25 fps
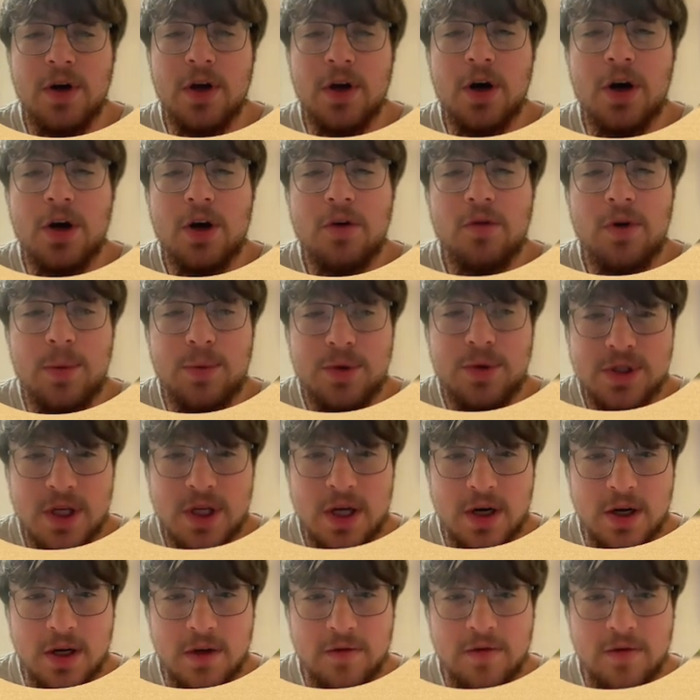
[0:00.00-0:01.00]

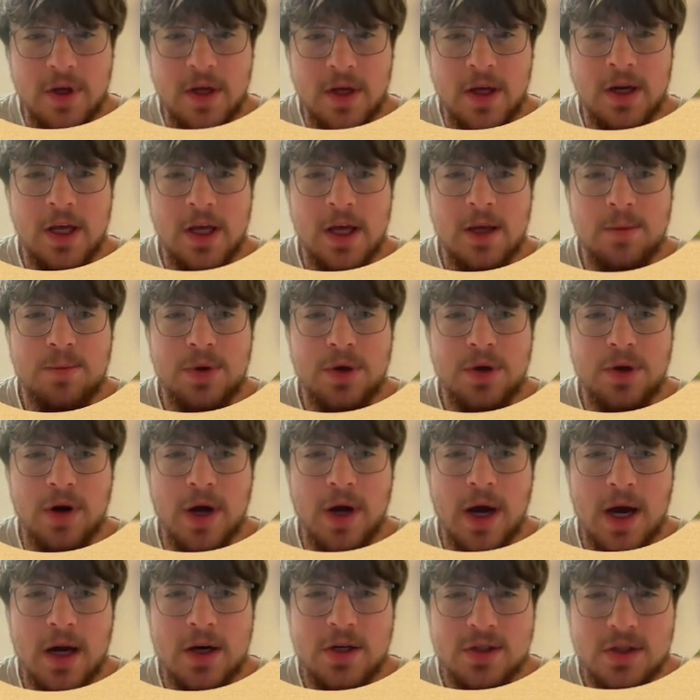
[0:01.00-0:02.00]
underrepresented in AP or
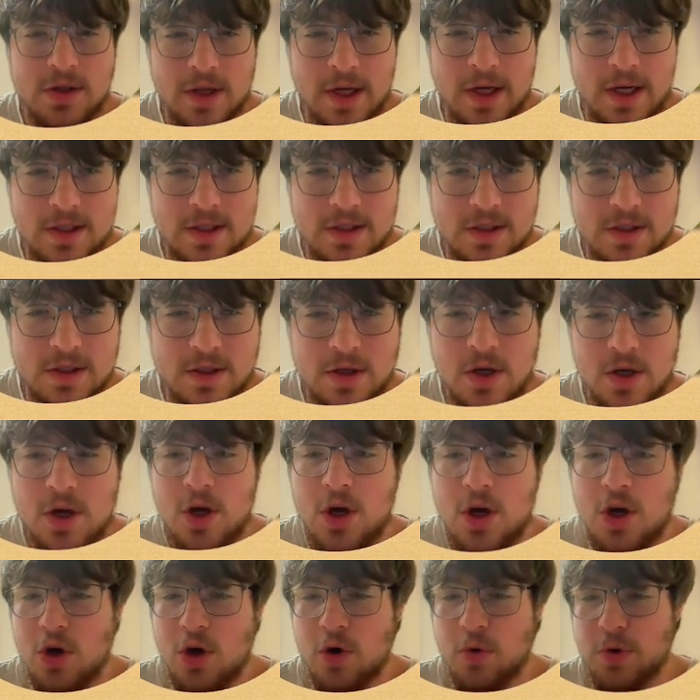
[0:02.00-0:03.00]
honors classes,
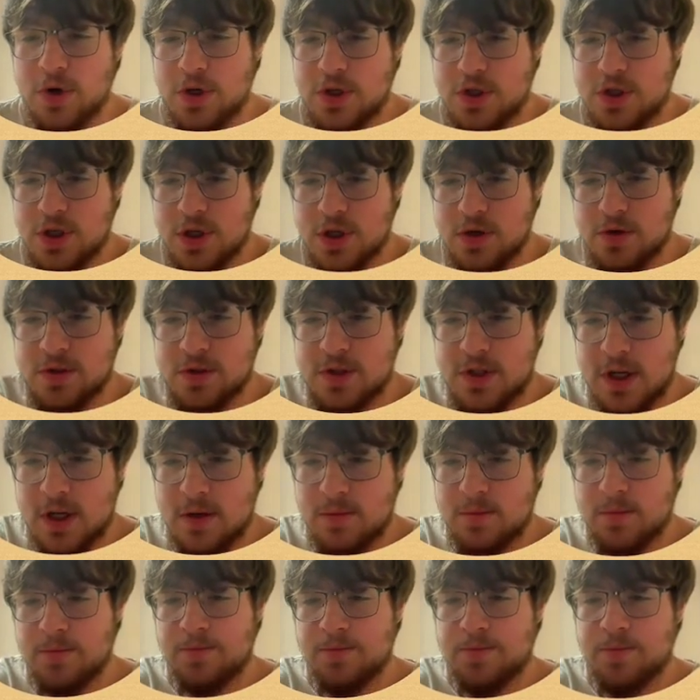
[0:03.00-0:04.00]
which shows
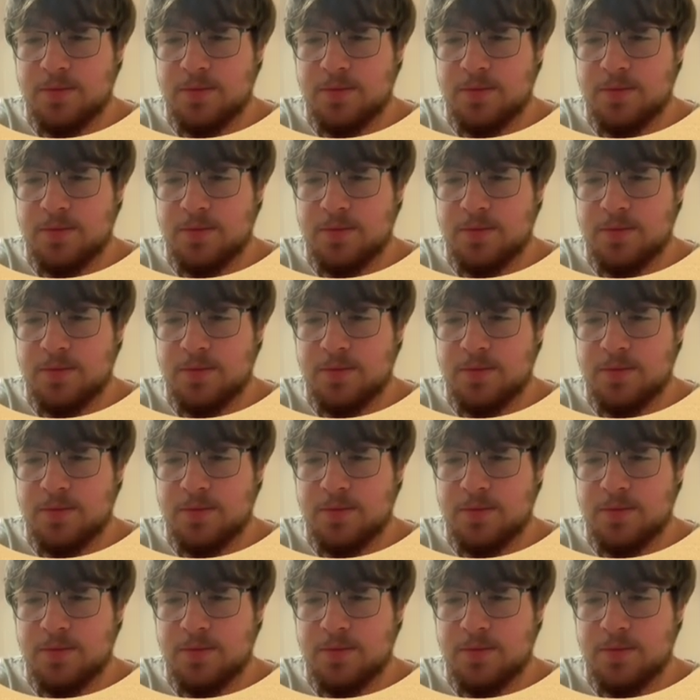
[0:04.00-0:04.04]
them